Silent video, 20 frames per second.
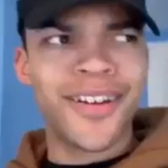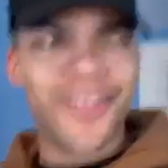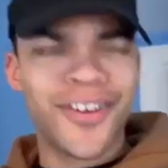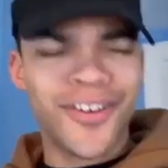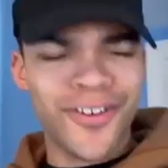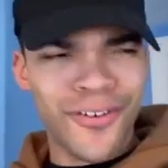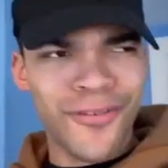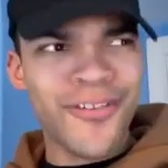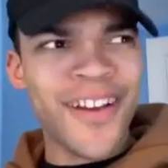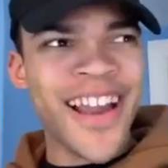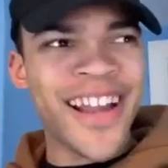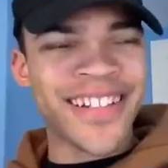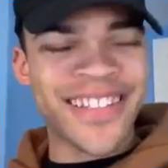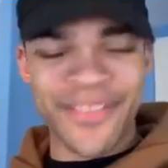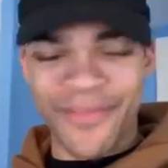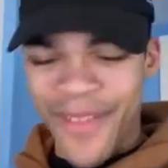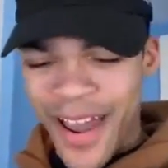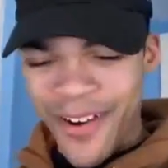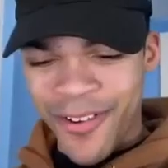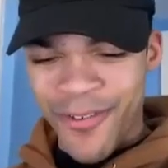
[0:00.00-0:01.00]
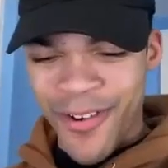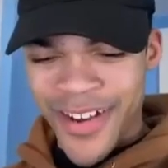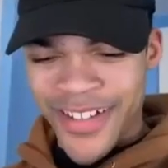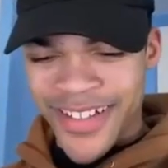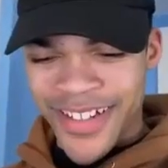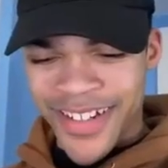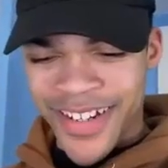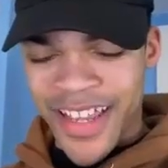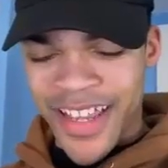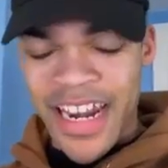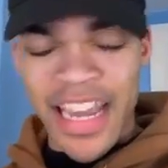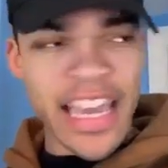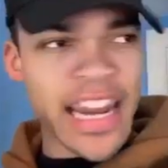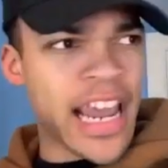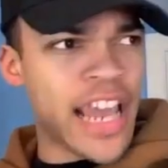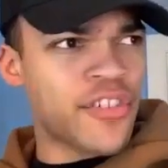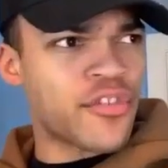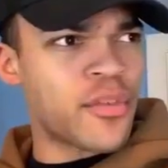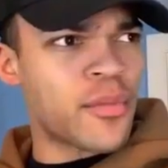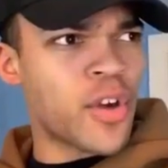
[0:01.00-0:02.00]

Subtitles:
Correct. And final question, can I get an ice cream